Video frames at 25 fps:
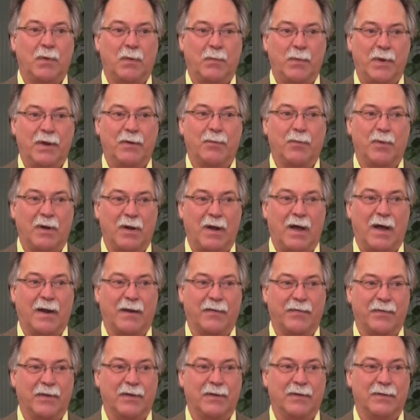We hear a lot
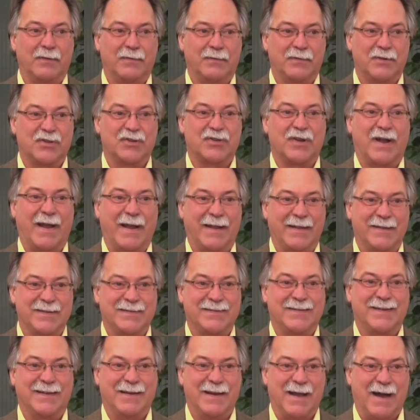of the science
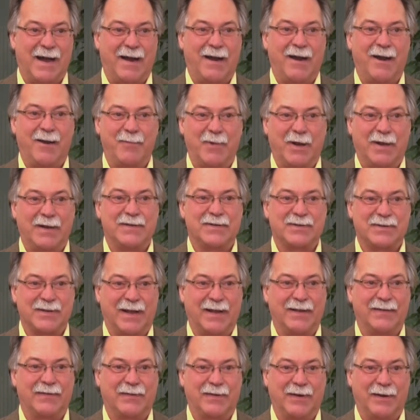denier. I'm not a
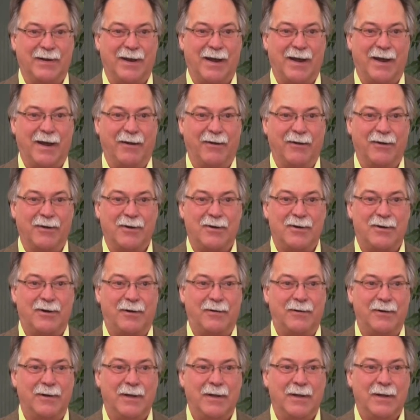science denier at
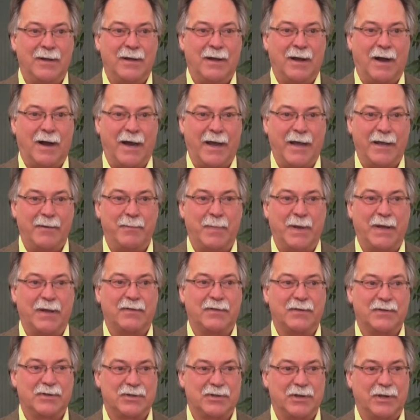all. I admit
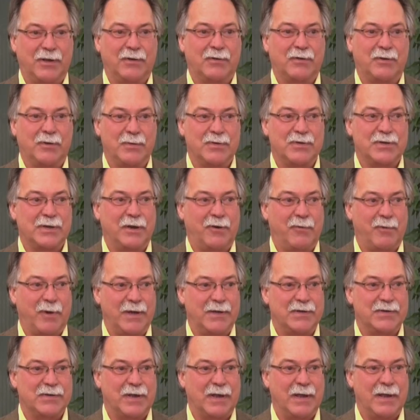that CO2 is
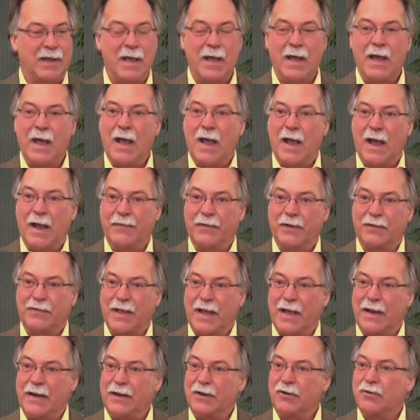increasing, and
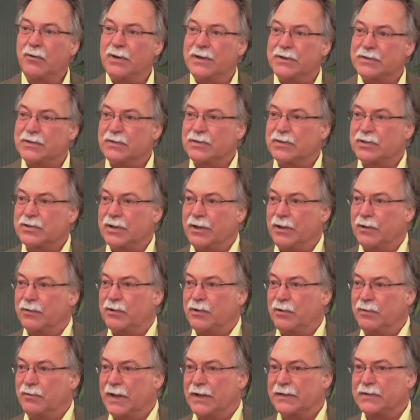that increase in
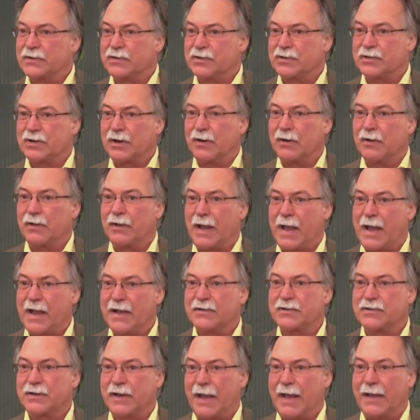CO2 necessarily
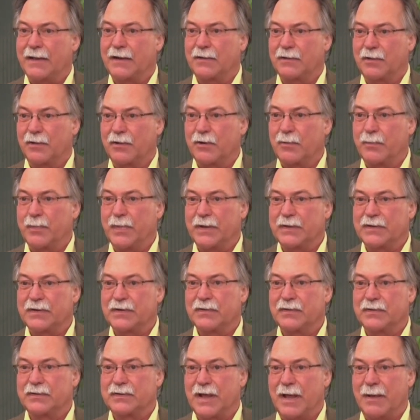has to add a little bit to
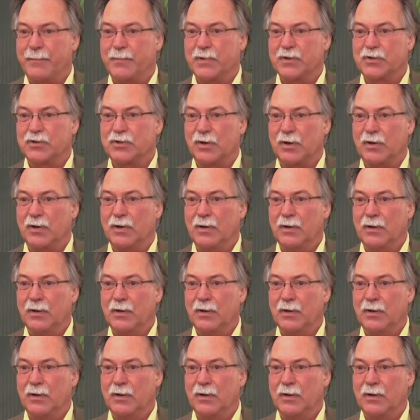the temperature